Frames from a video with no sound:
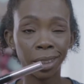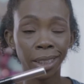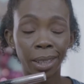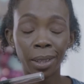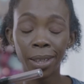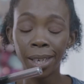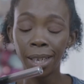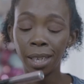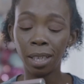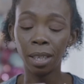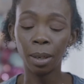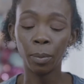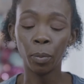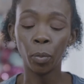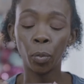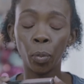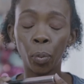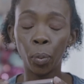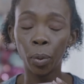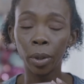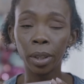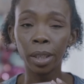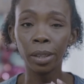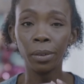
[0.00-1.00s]
I end up
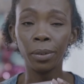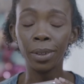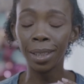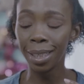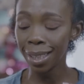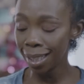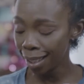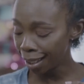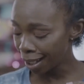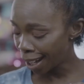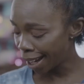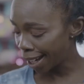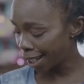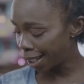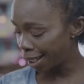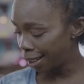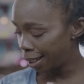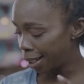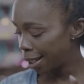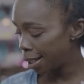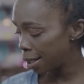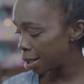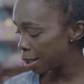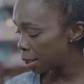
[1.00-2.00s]
really liking
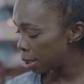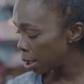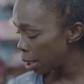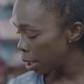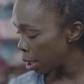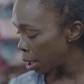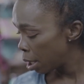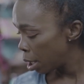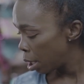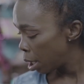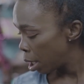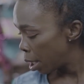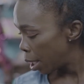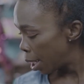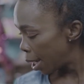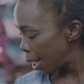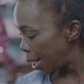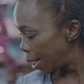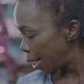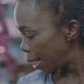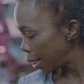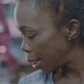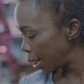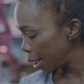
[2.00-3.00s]
this,
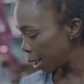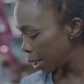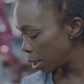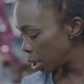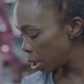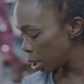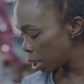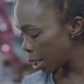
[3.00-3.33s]
and I think I just